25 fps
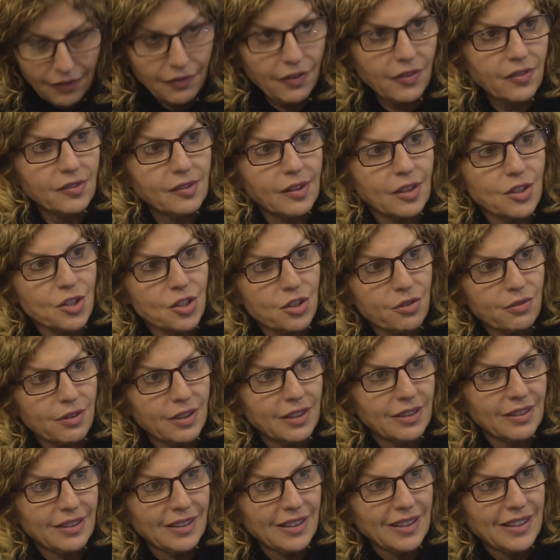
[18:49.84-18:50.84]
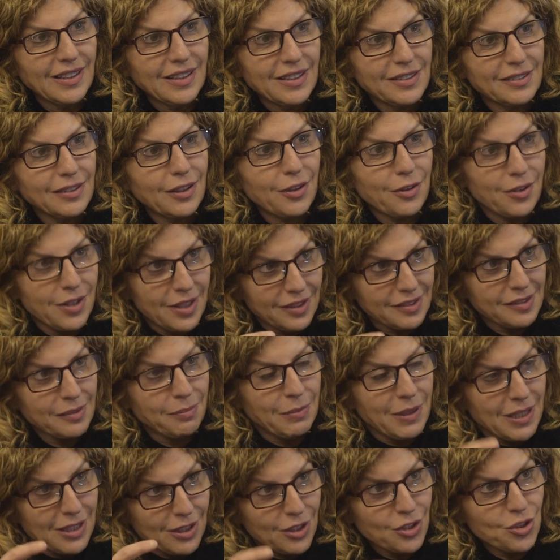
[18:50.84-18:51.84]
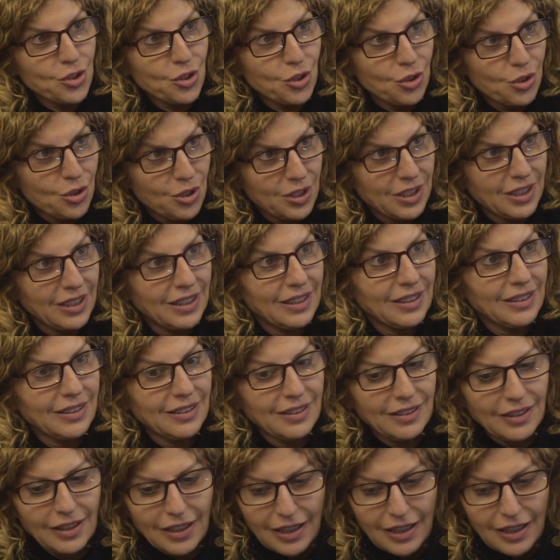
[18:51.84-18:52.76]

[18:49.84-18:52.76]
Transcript: and 7th century. So it's been a journey.